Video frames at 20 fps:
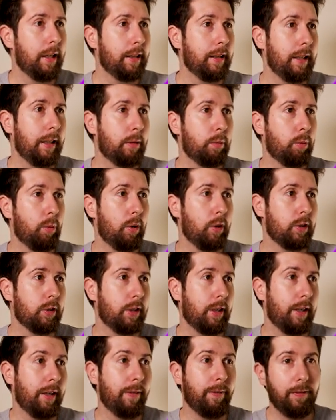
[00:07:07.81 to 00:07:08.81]
That was
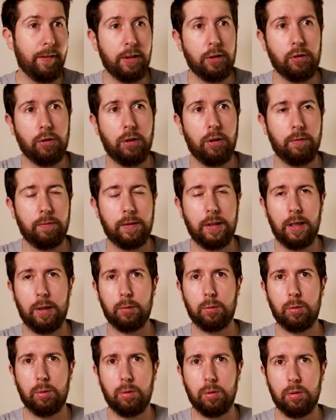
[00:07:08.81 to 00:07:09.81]
a revision of the
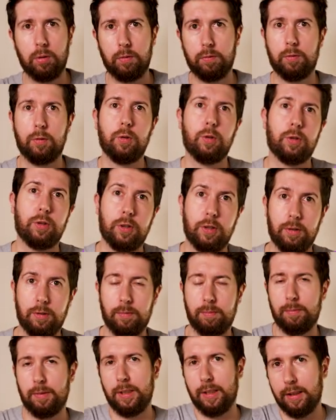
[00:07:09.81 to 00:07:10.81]
outlook, of course,
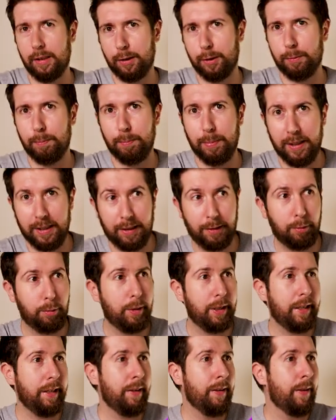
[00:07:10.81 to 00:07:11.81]
in, in a better
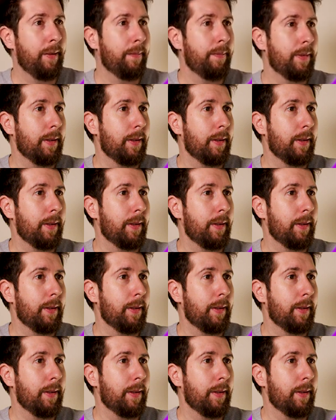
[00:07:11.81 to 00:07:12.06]
way.